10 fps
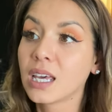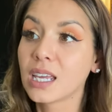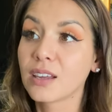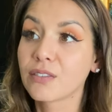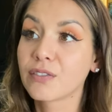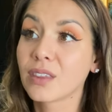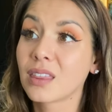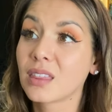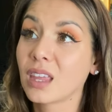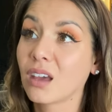if
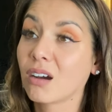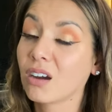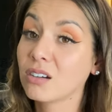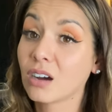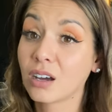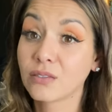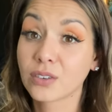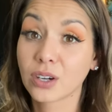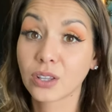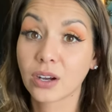they are gone
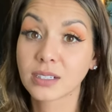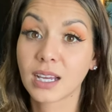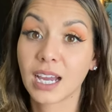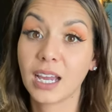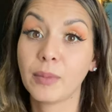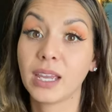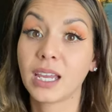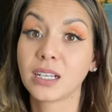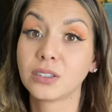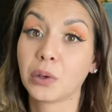for a long time
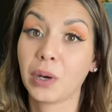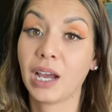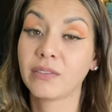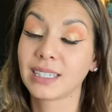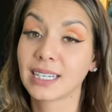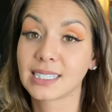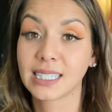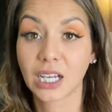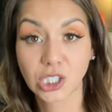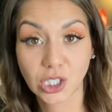and don't have like a
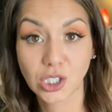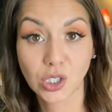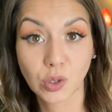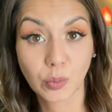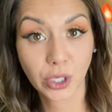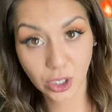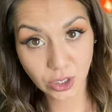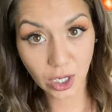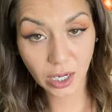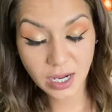section to put your
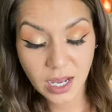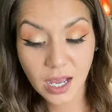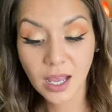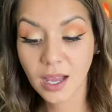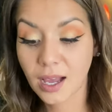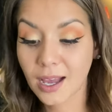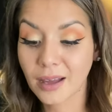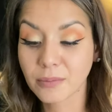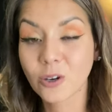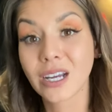dog.
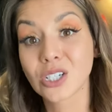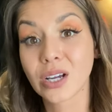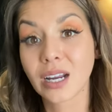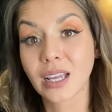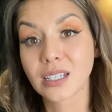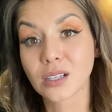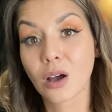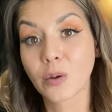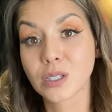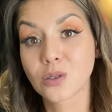Crate training is
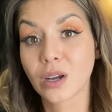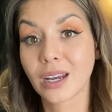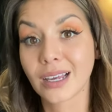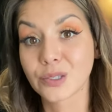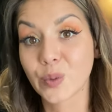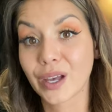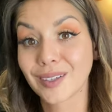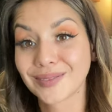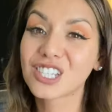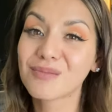always great as well.
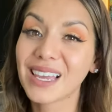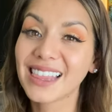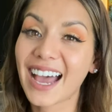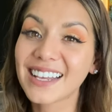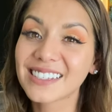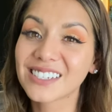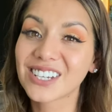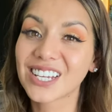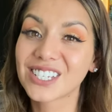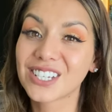So my last
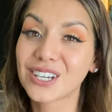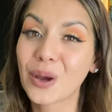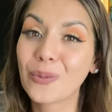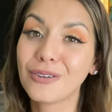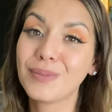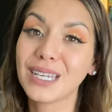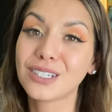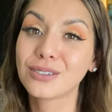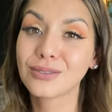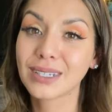suggestion would be
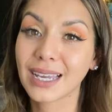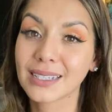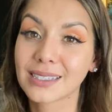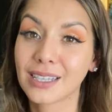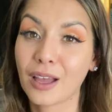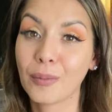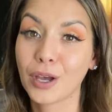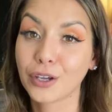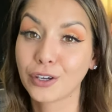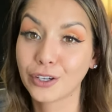to get some
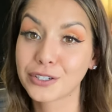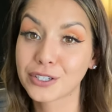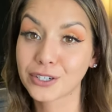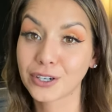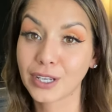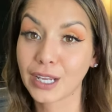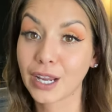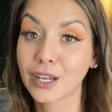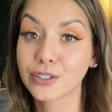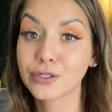good
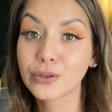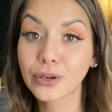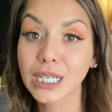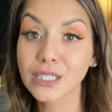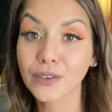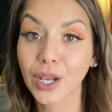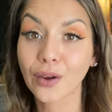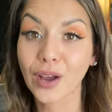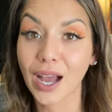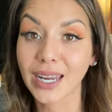sturdy toys for your
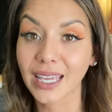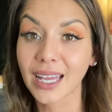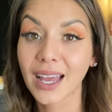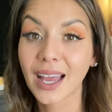Rottie.